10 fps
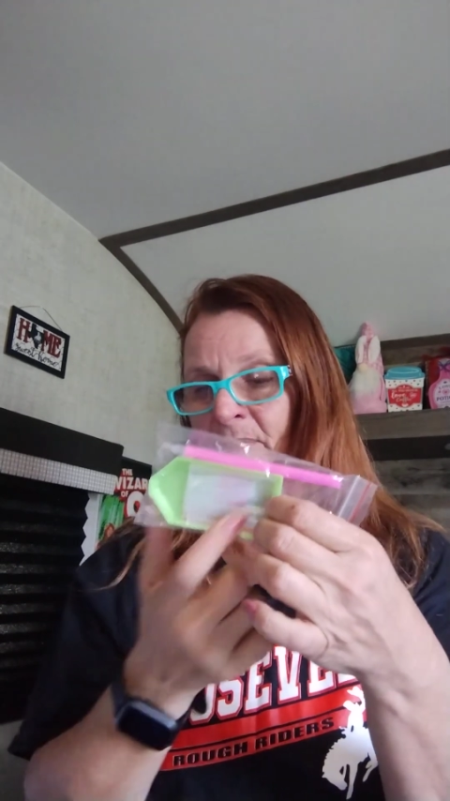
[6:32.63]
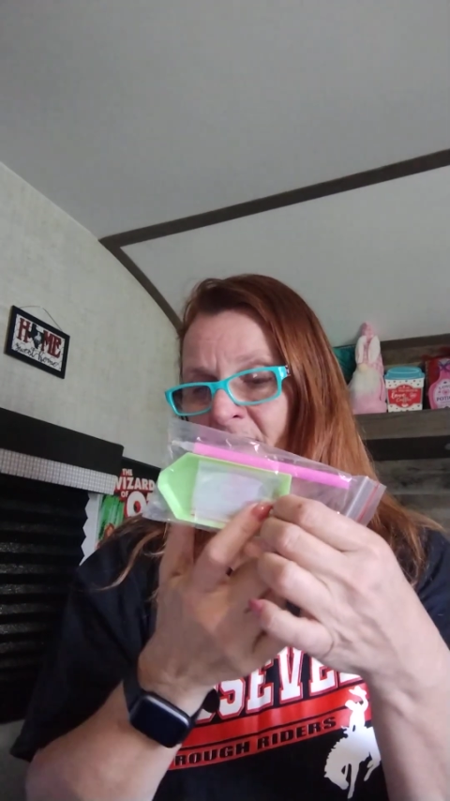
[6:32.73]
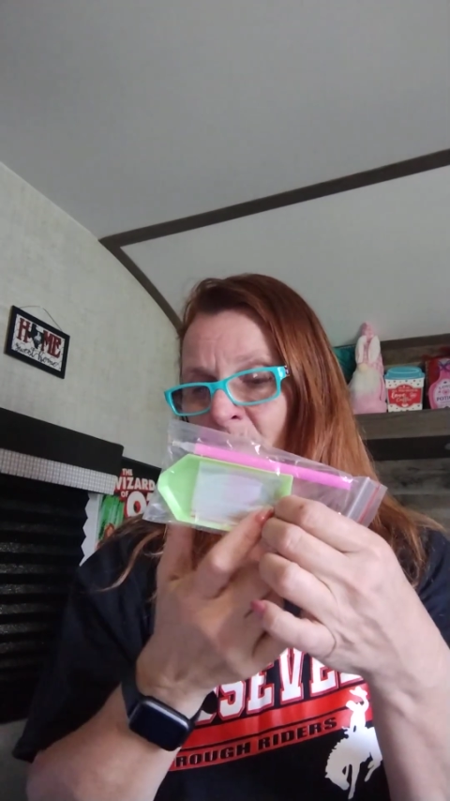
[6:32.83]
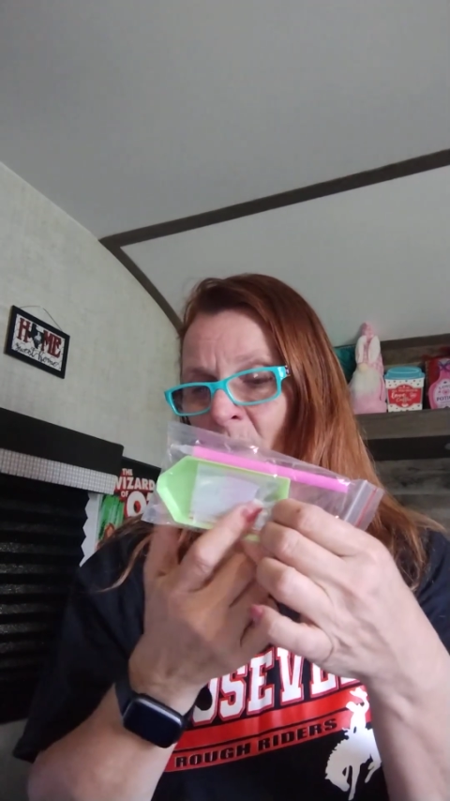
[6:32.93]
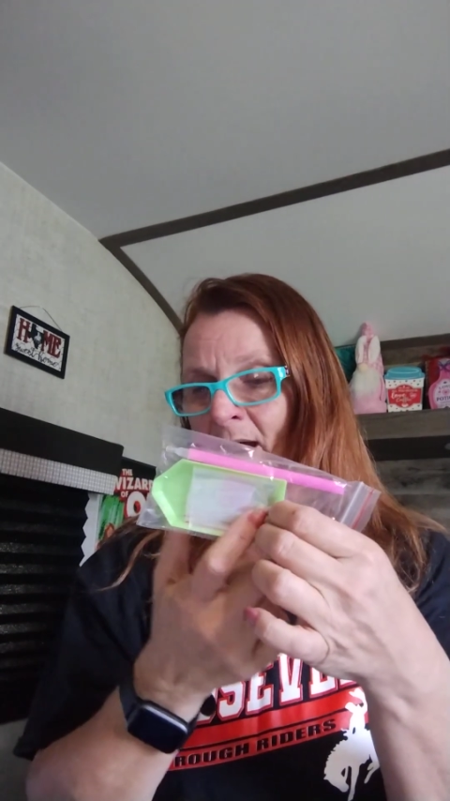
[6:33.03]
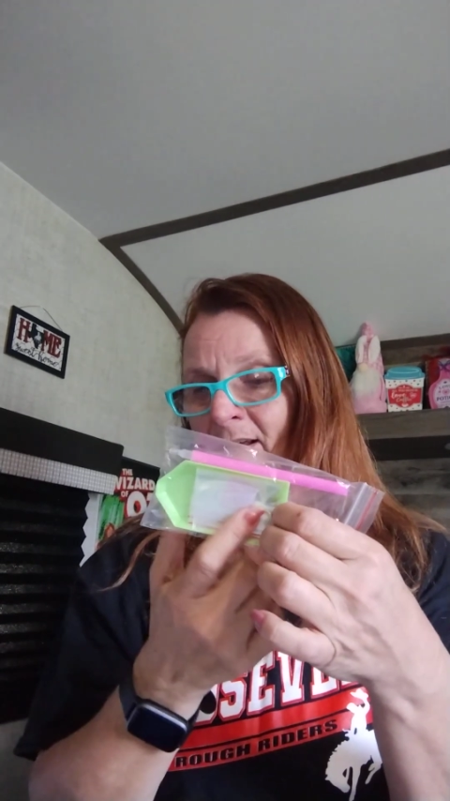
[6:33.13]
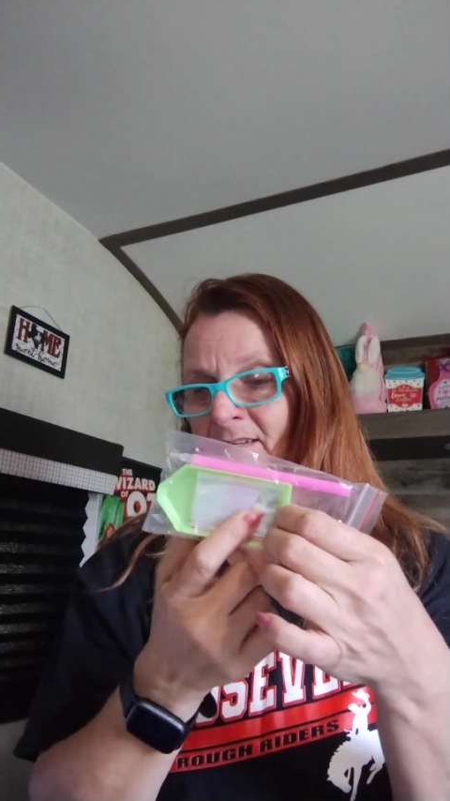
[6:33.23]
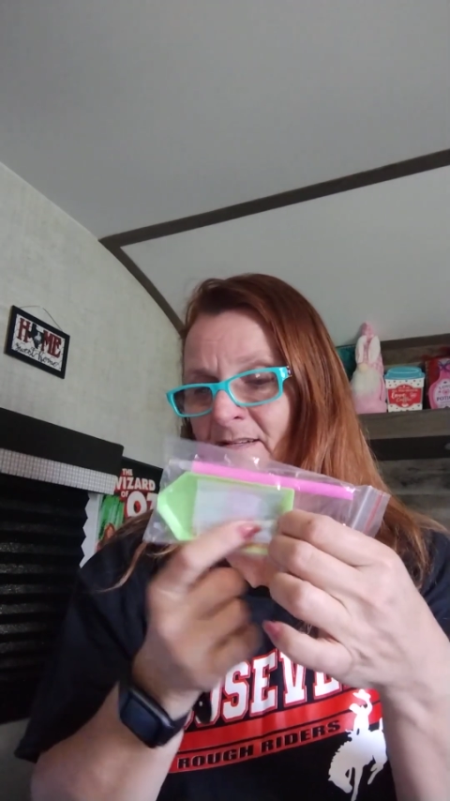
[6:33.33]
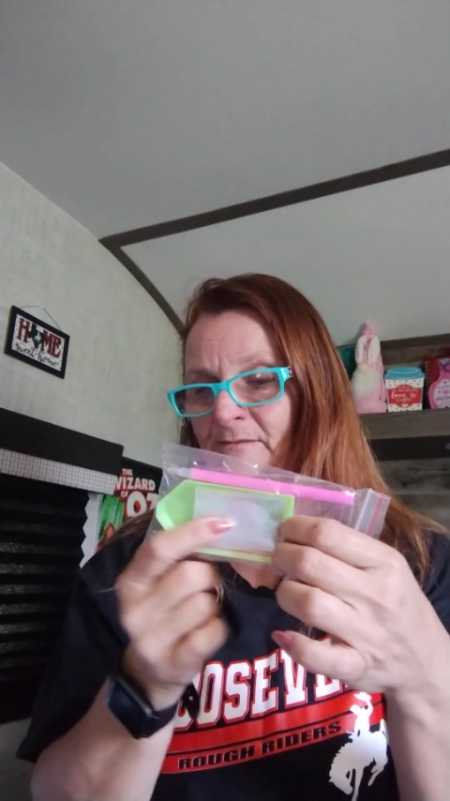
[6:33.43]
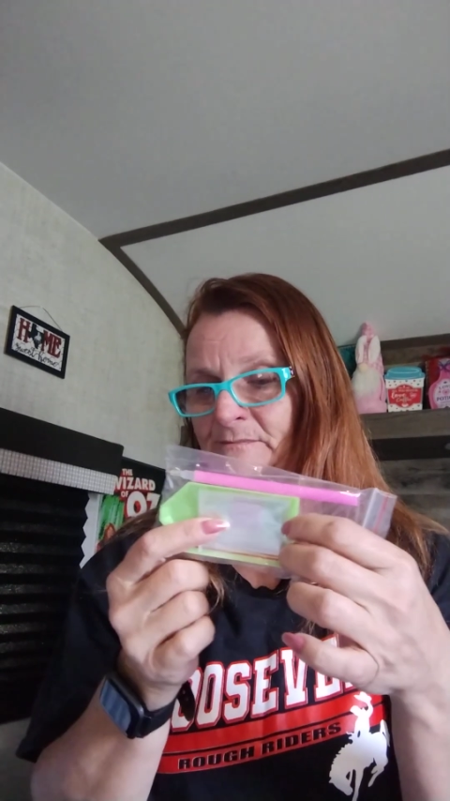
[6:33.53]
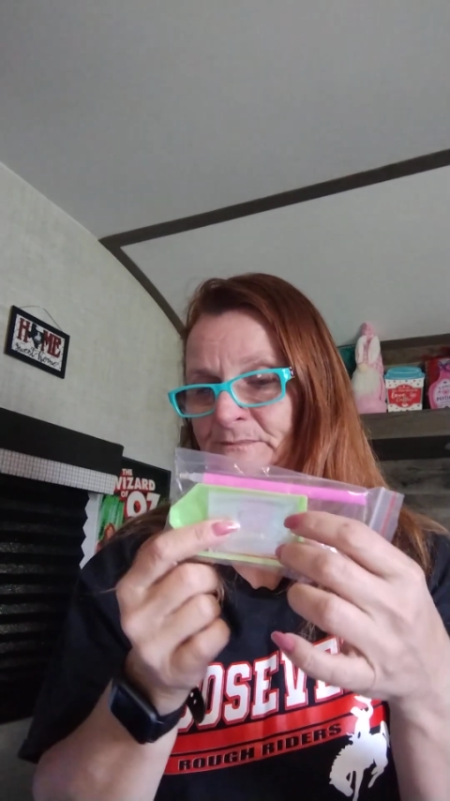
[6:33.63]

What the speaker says: a big wax.